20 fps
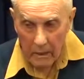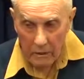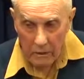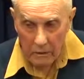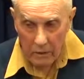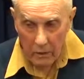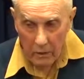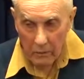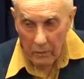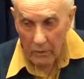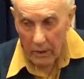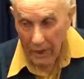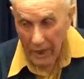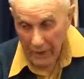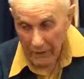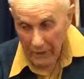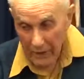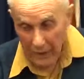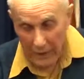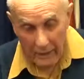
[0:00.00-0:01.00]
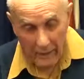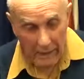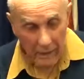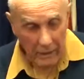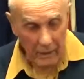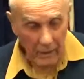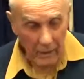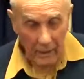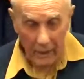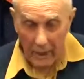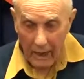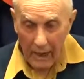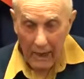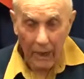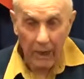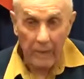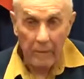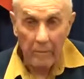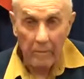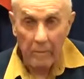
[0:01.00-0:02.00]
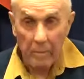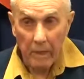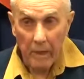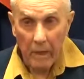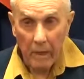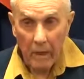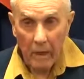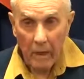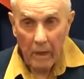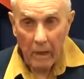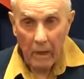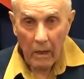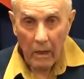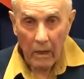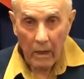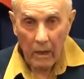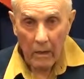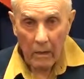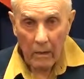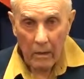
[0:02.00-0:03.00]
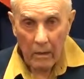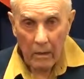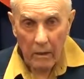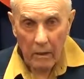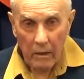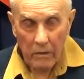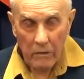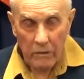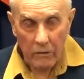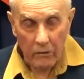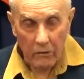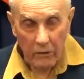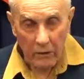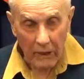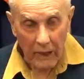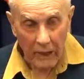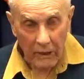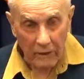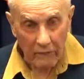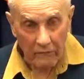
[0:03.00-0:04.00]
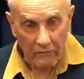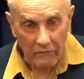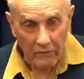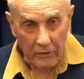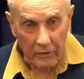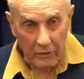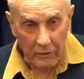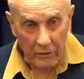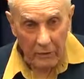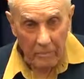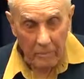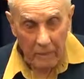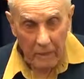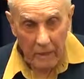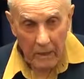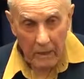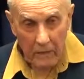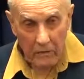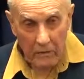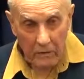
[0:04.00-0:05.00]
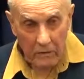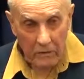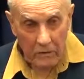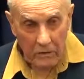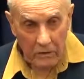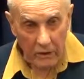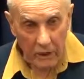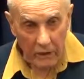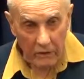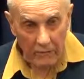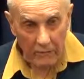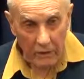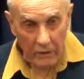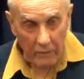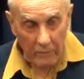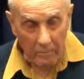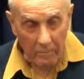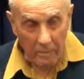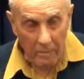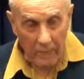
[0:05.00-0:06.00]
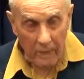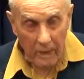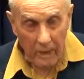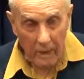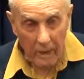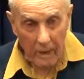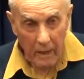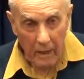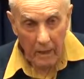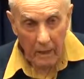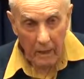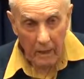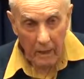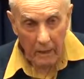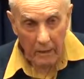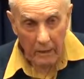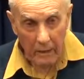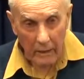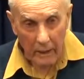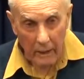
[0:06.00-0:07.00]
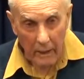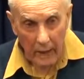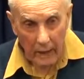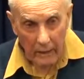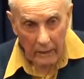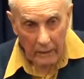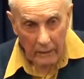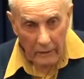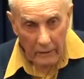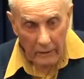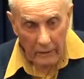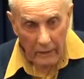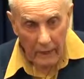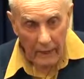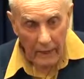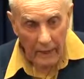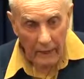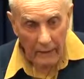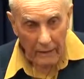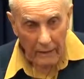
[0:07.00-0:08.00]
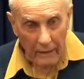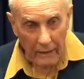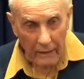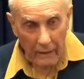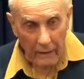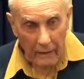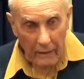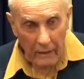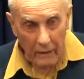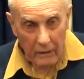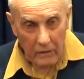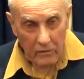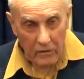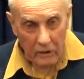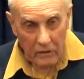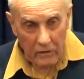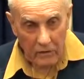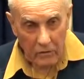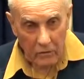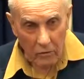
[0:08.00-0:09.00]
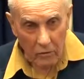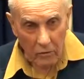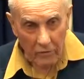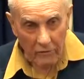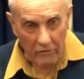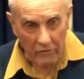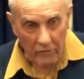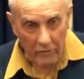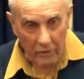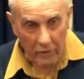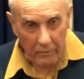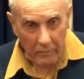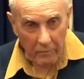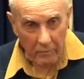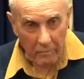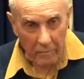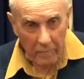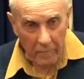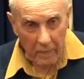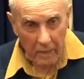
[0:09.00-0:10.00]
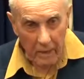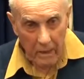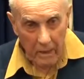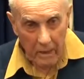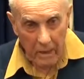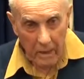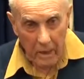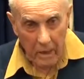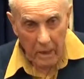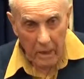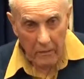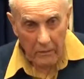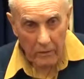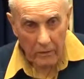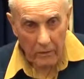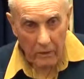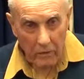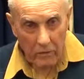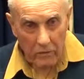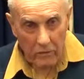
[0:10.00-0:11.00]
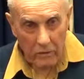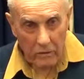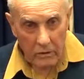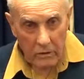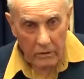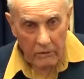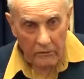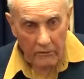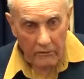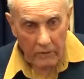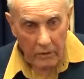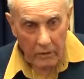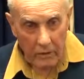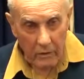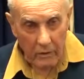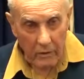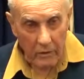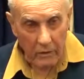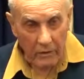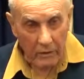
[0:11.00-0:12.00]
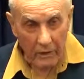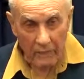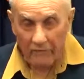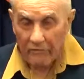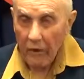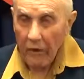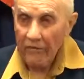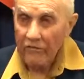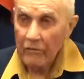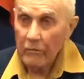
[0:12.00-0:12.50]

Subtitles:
So I had that, and I had a secret landing field in Yugoslavia on an island, little island just off the coast of, not far